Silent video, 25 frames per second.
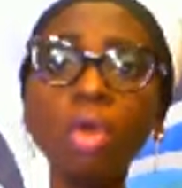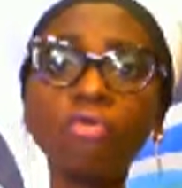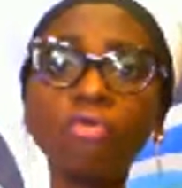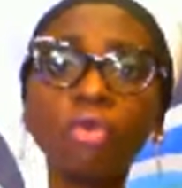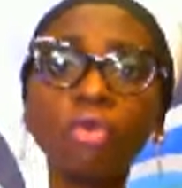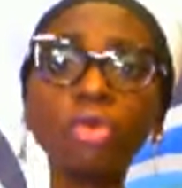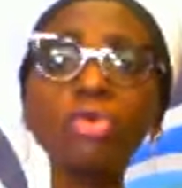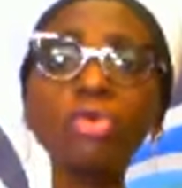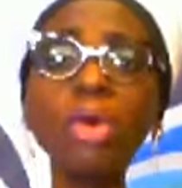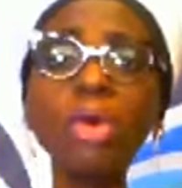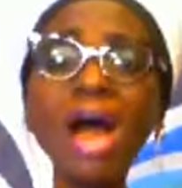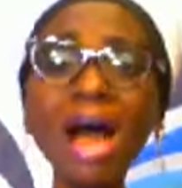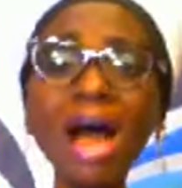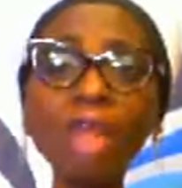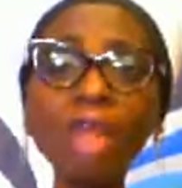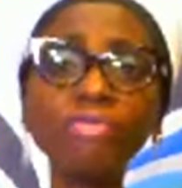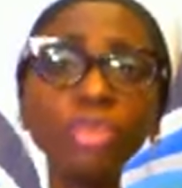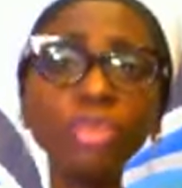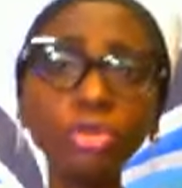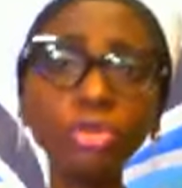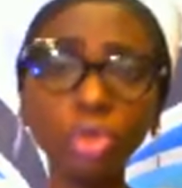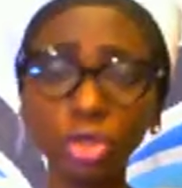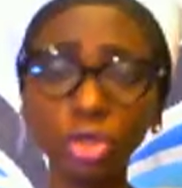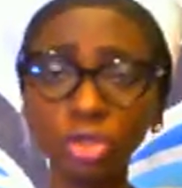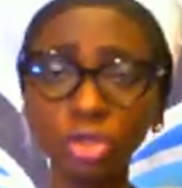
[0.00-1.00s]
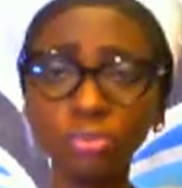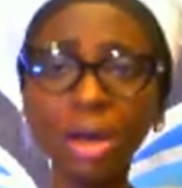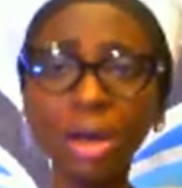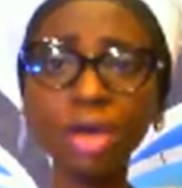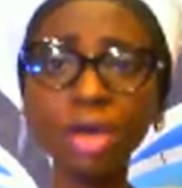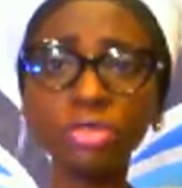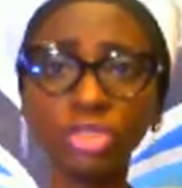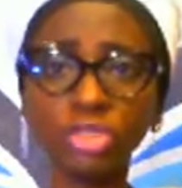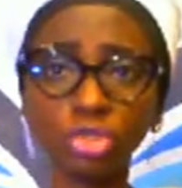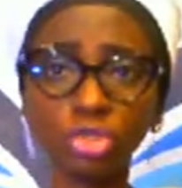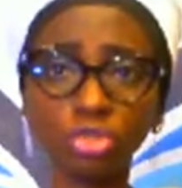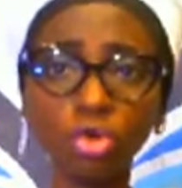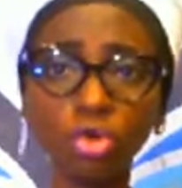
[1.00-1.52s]
For you having your
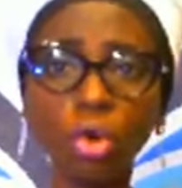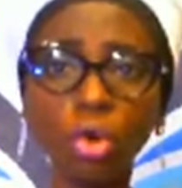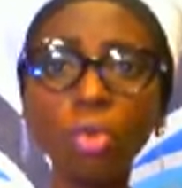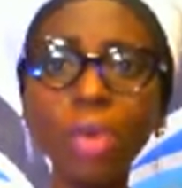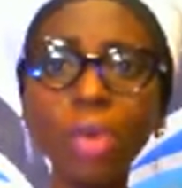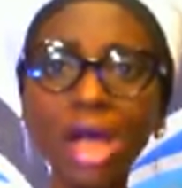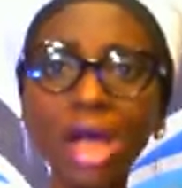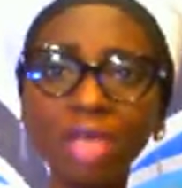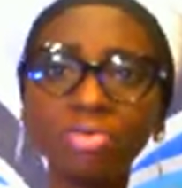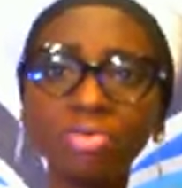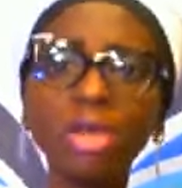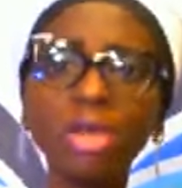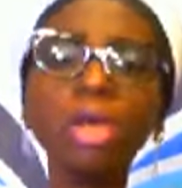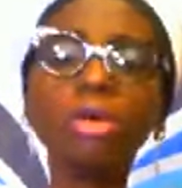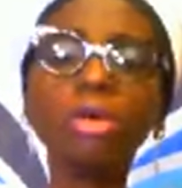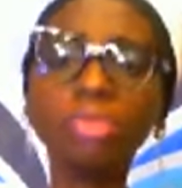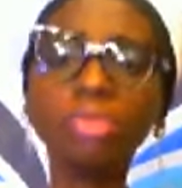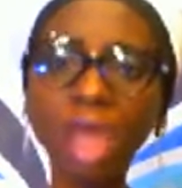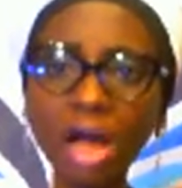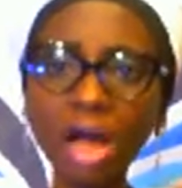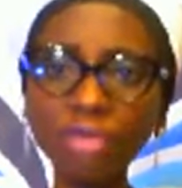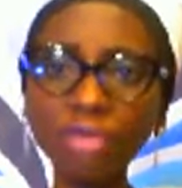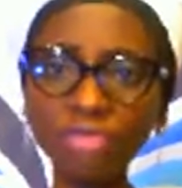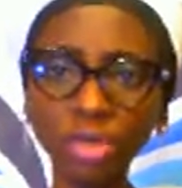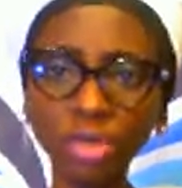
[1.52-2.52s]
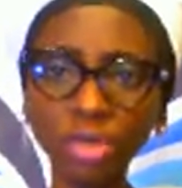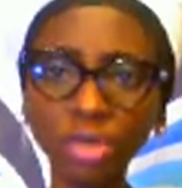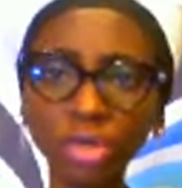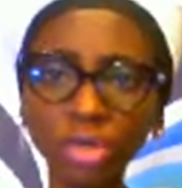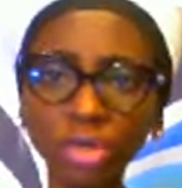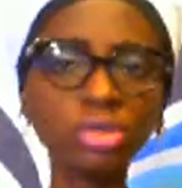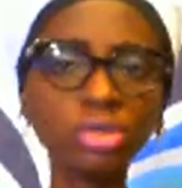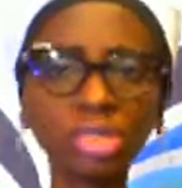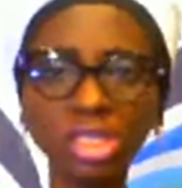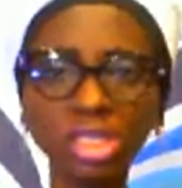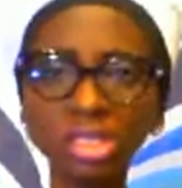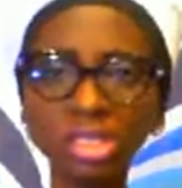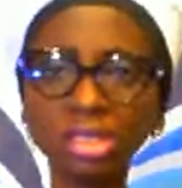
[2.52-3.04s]
spouse is your wife, you have a
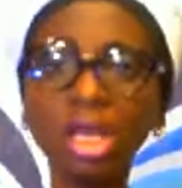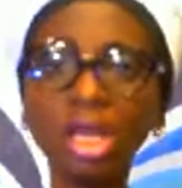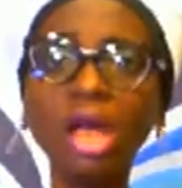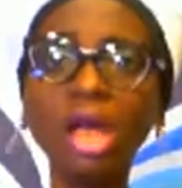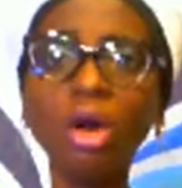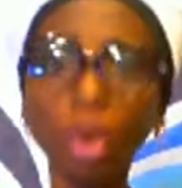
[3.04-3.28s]
good thing.